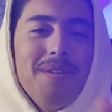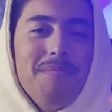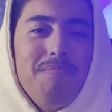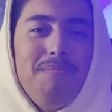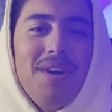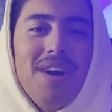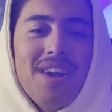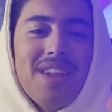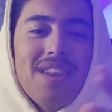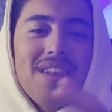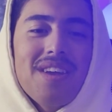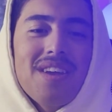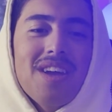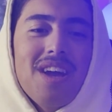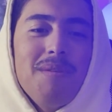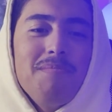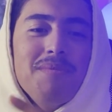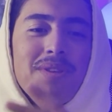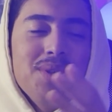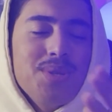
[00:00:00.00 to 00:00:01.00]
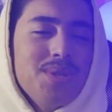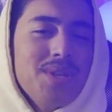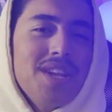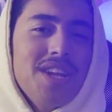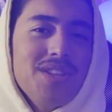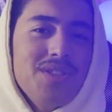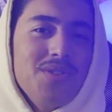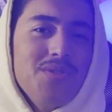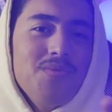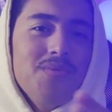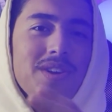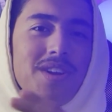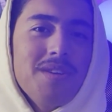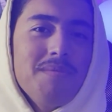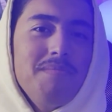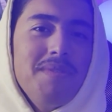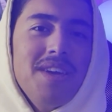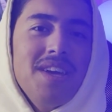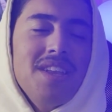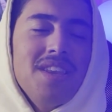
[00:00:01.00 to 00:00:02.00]
But companies that I do
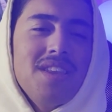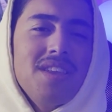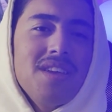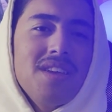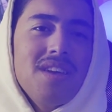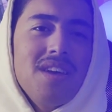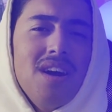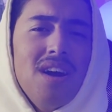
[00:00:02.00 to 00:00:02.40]
recommend